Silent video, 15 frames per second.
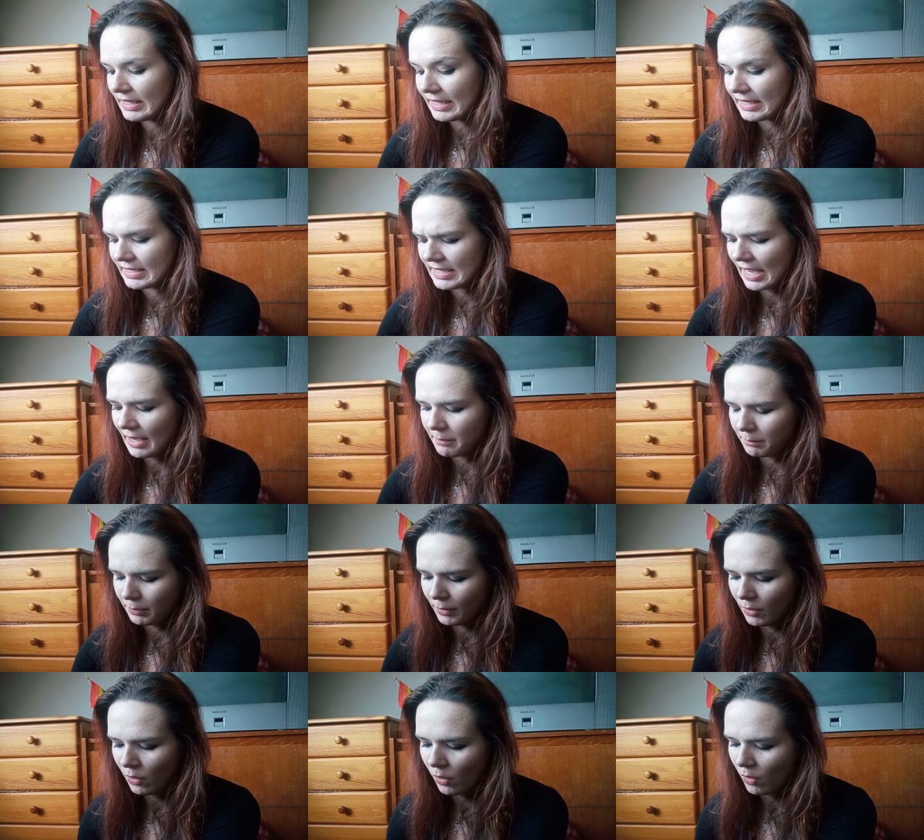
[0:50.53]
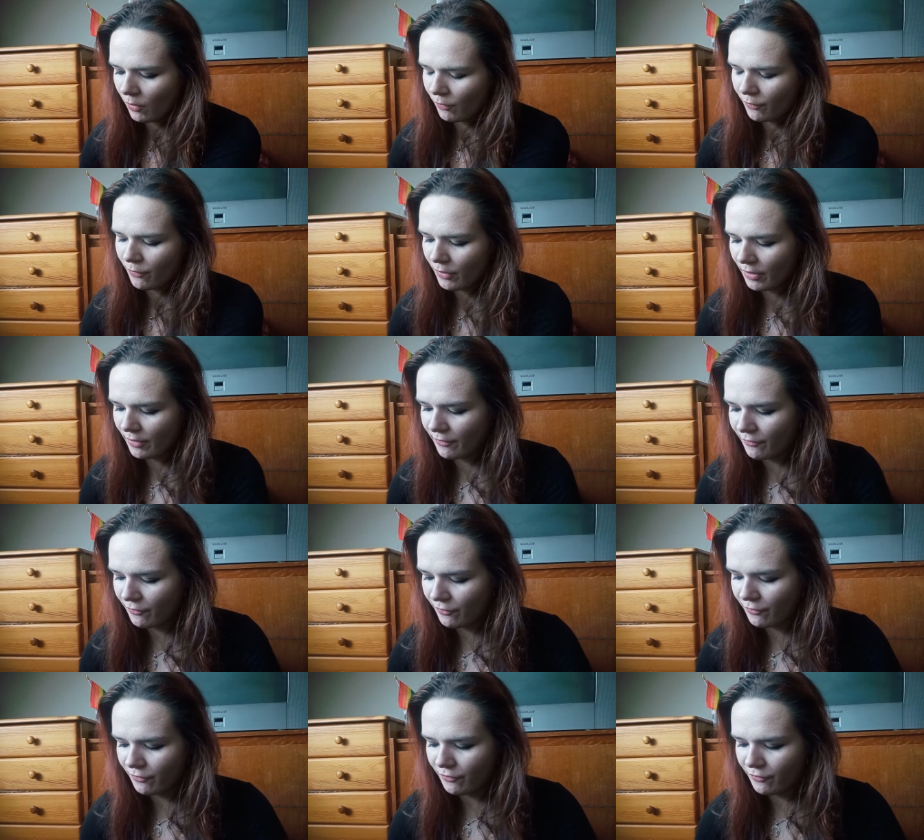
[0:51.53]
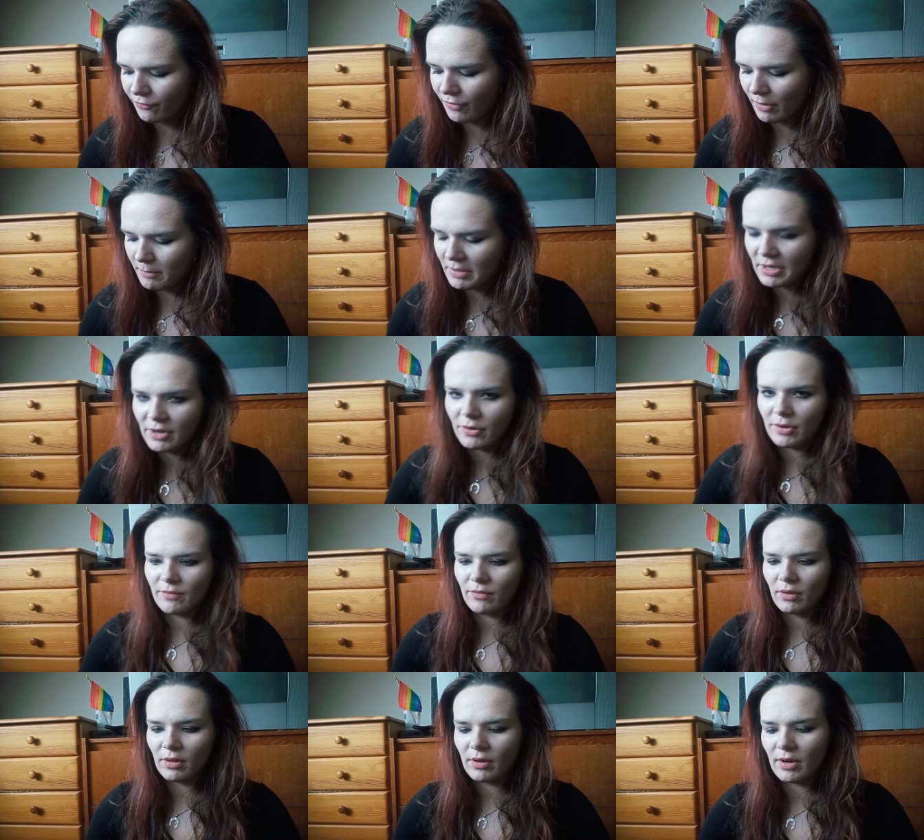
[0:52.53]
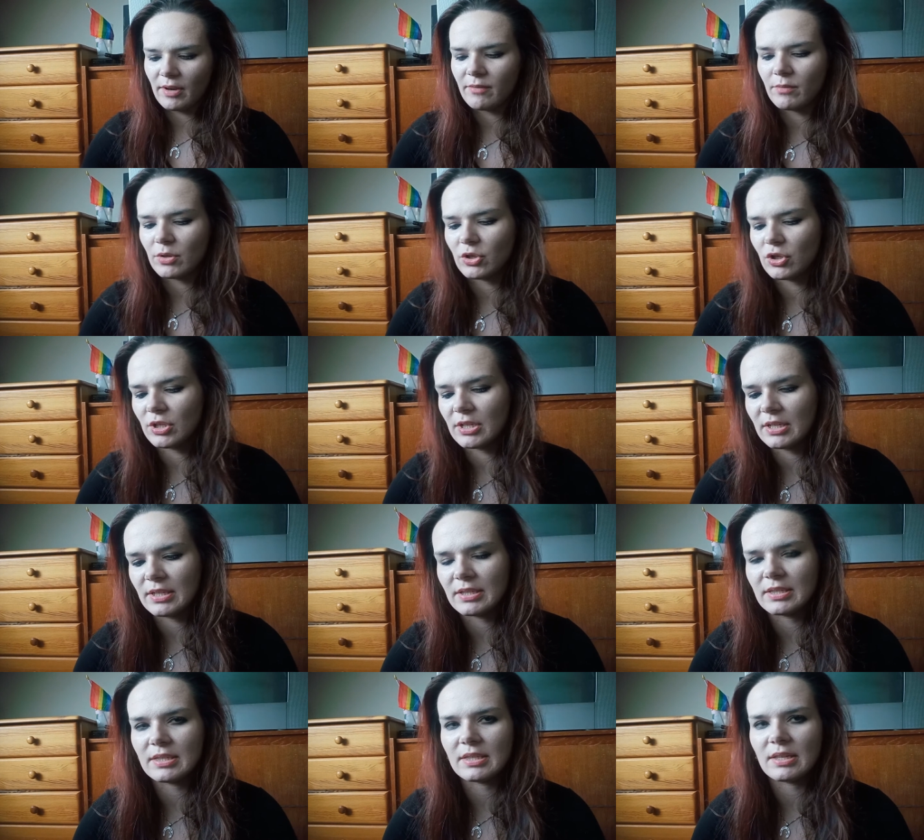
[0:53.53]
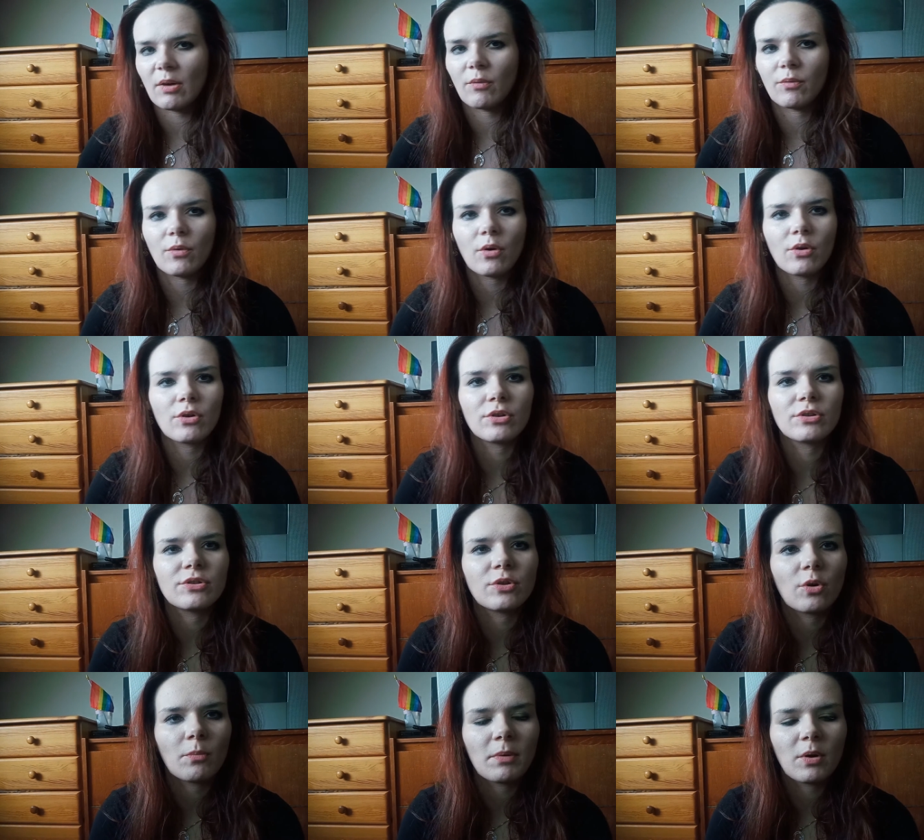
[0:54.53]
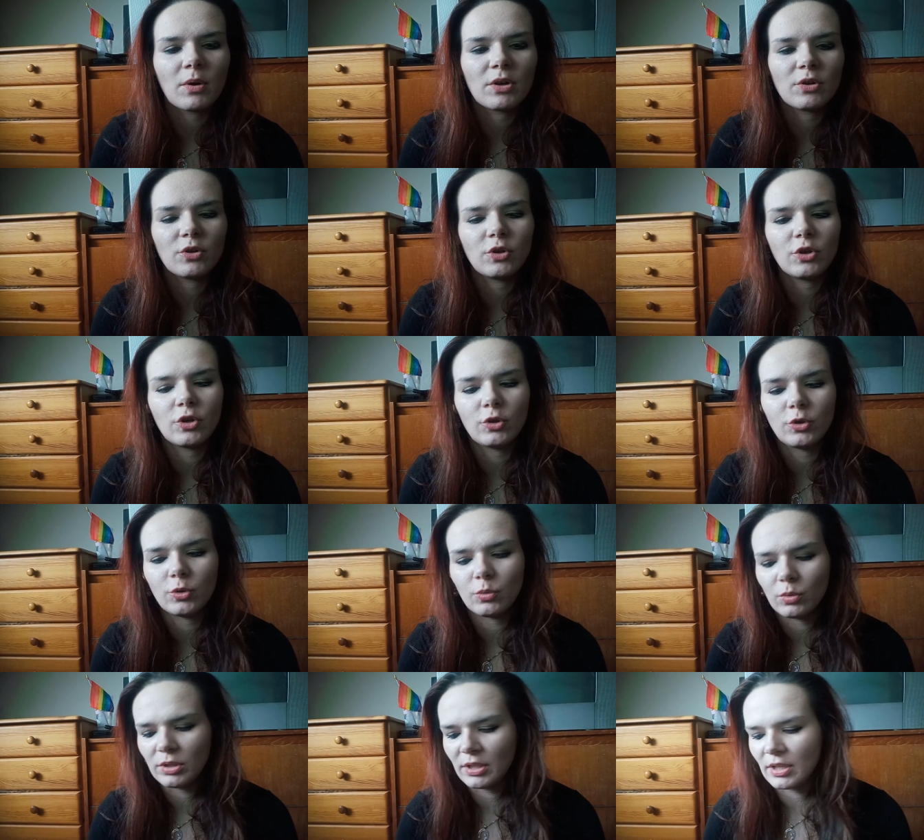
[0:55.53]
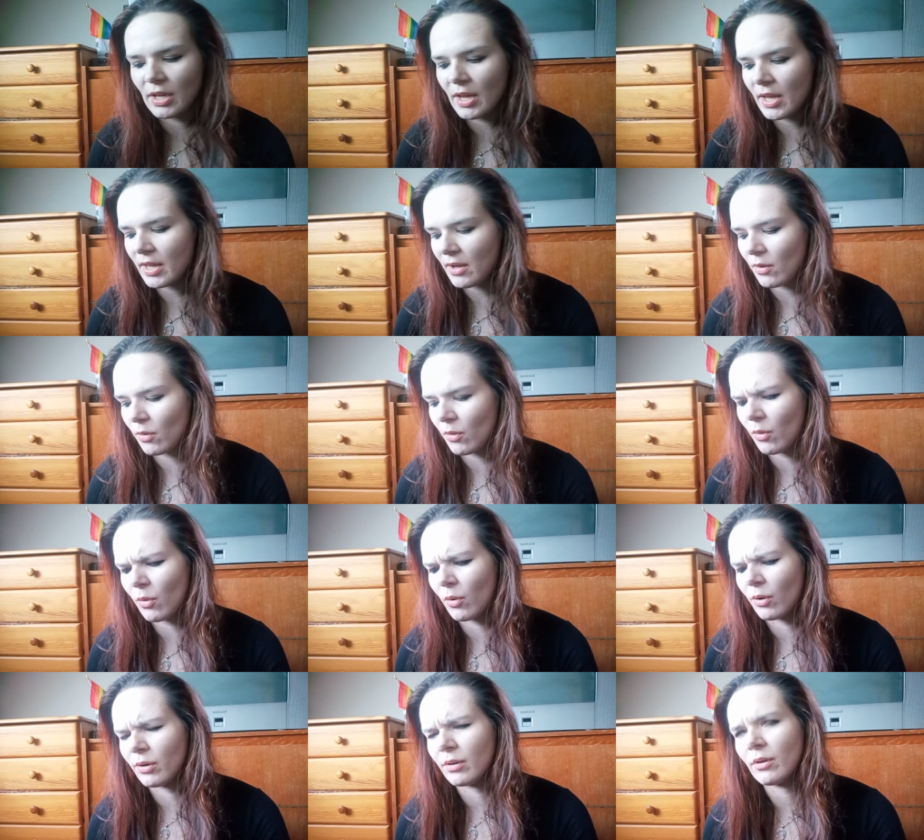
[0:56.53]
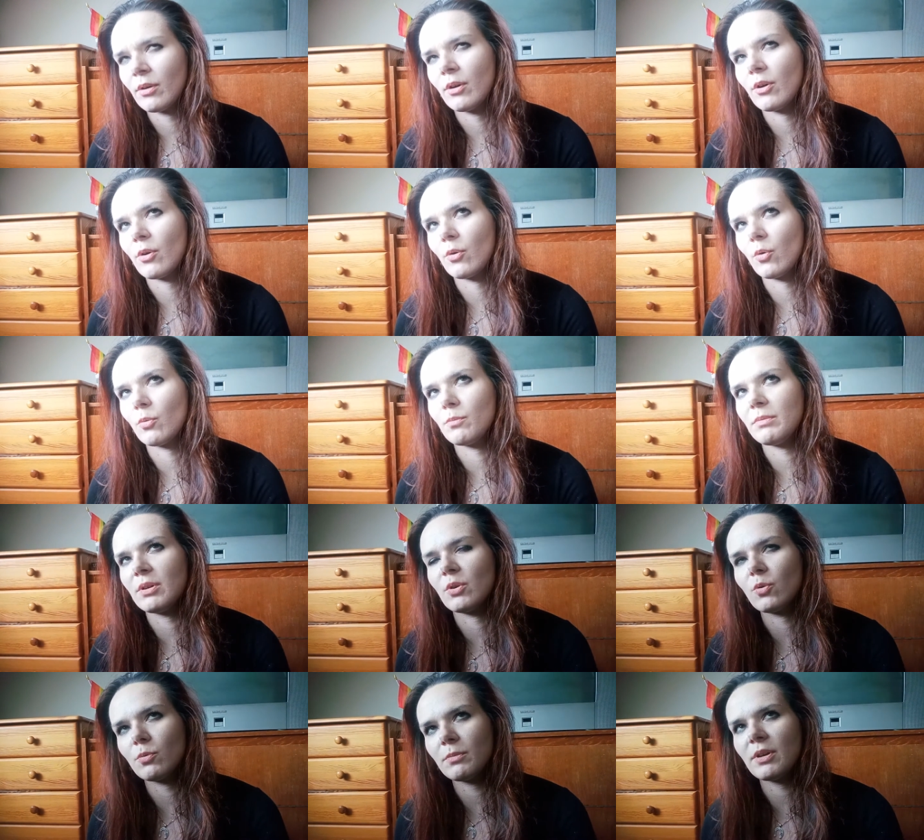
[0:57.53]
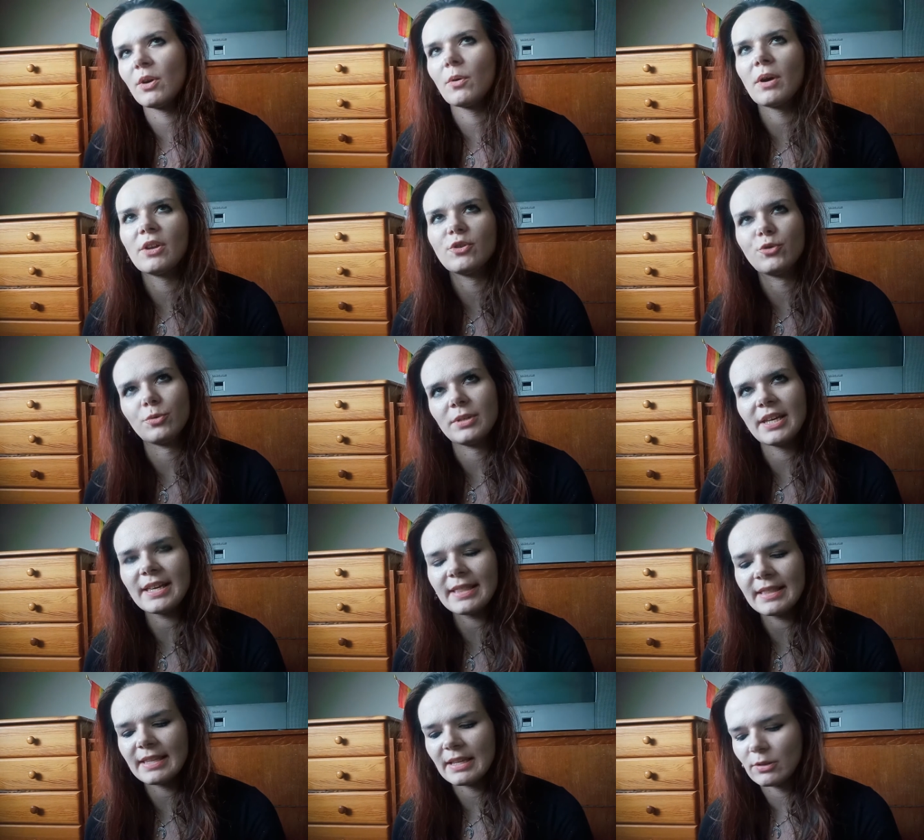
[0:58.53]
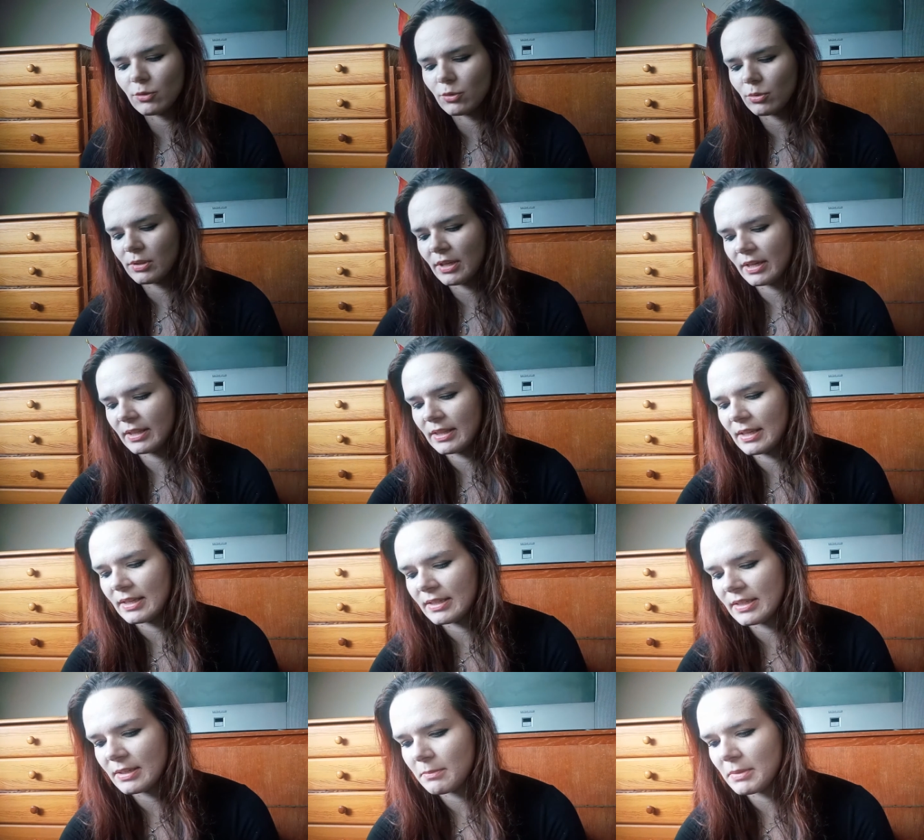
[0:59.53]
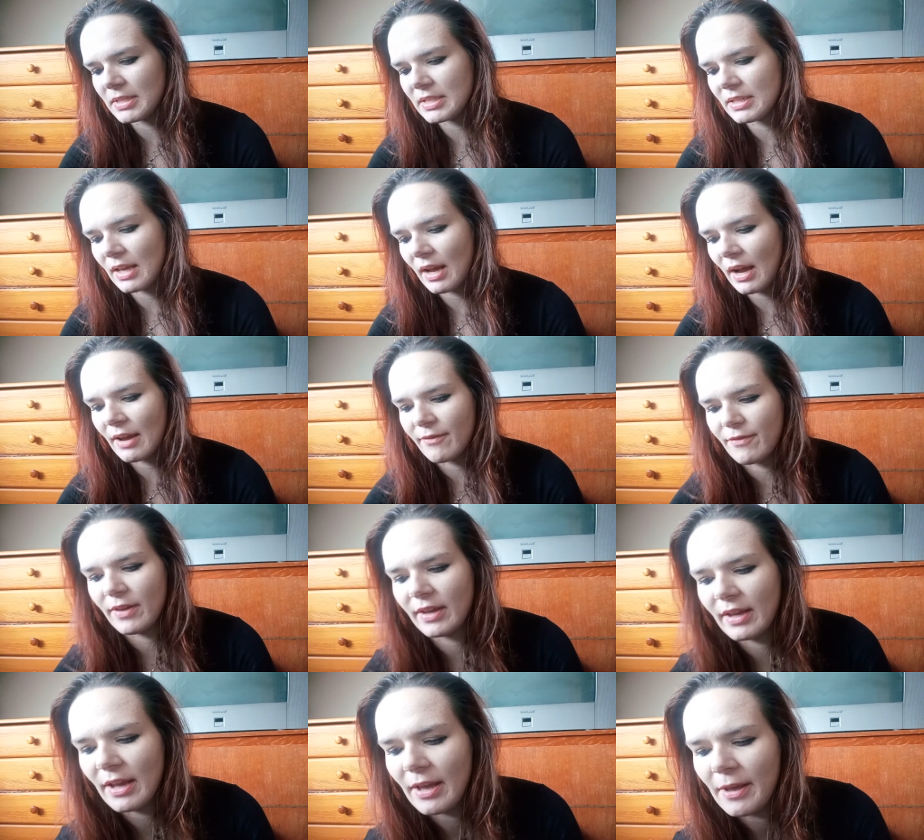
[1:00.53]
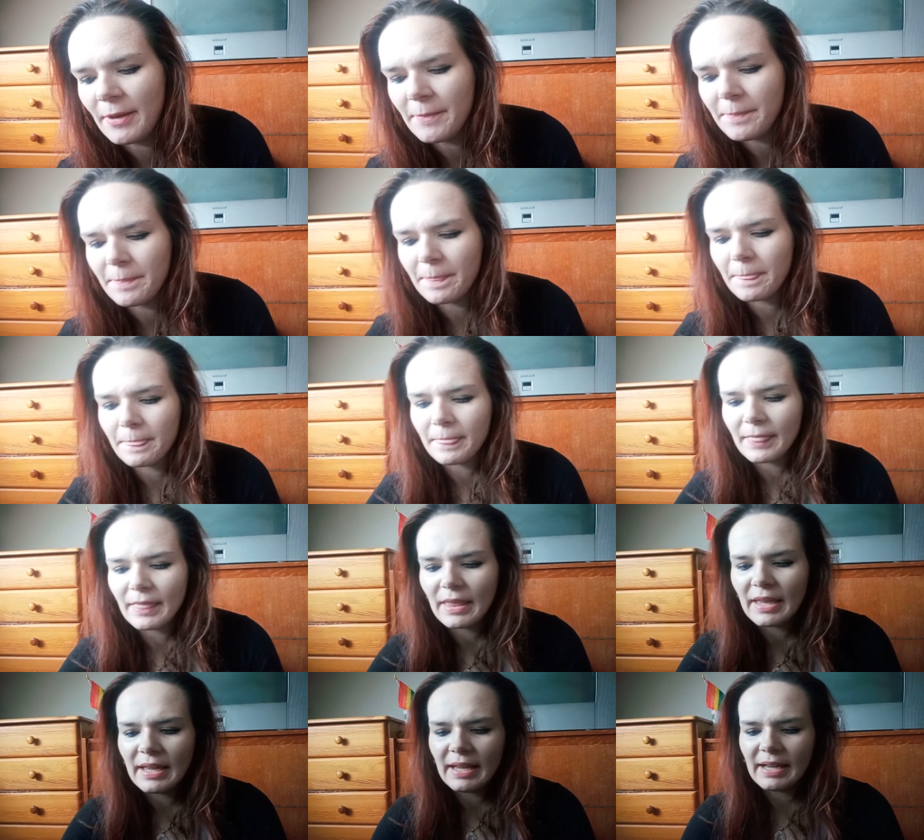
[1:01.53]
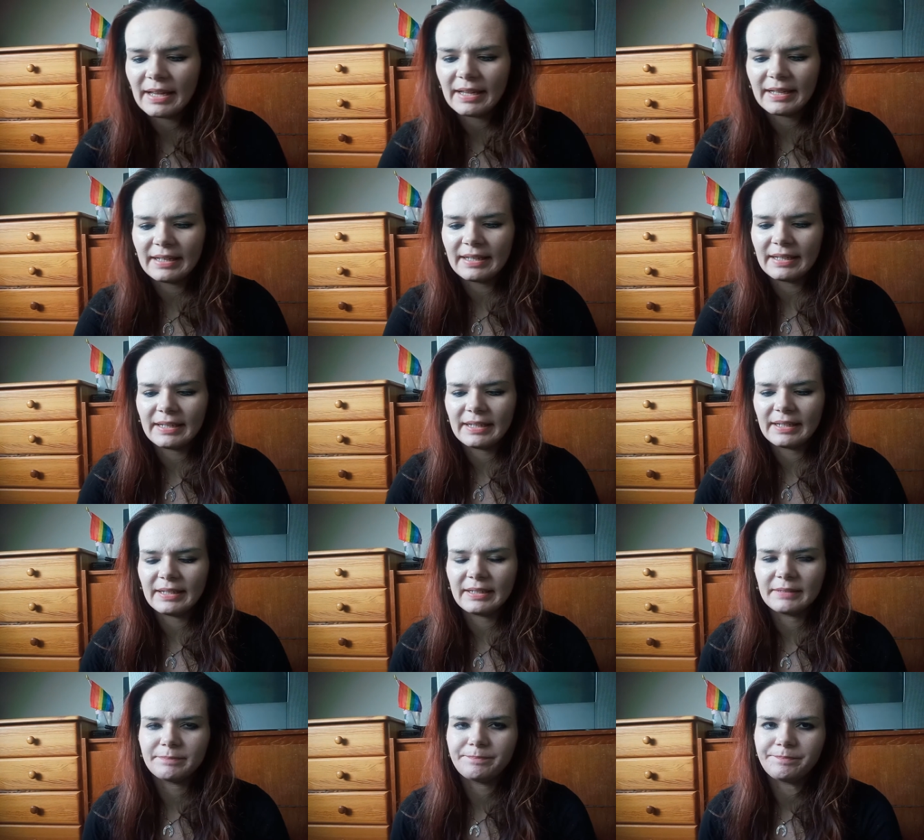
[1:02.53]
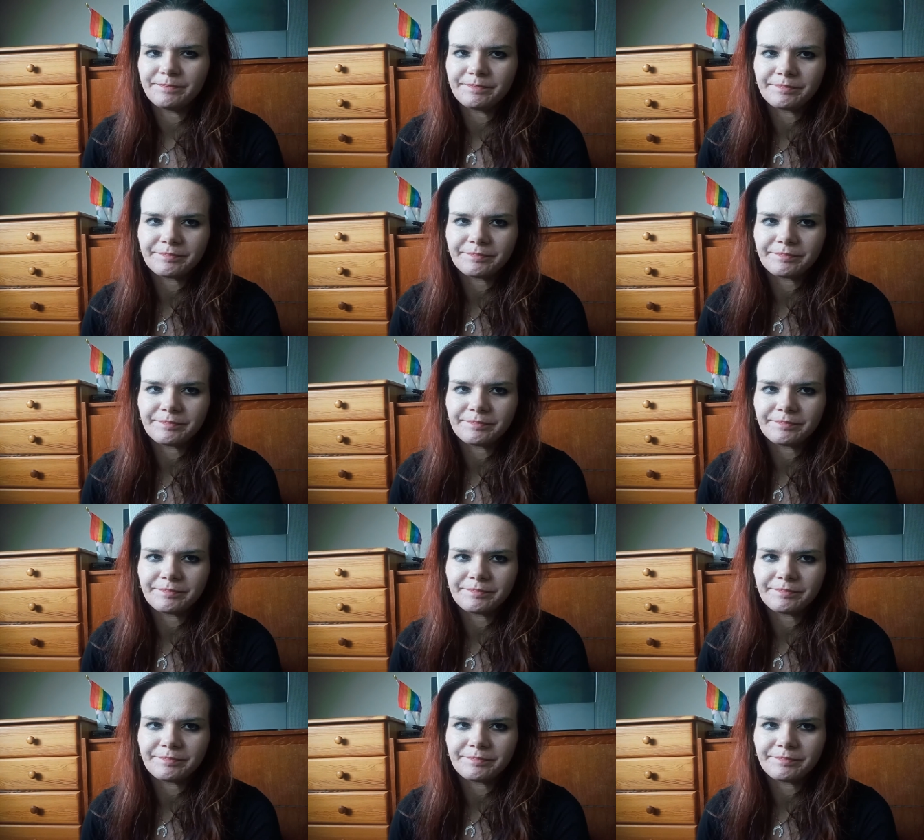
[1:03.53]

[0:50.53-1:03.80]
example of family rivalry, which is of course Romeo and Juliet, or Romeo and Juliet? Juliet, is it, Miss? I think. The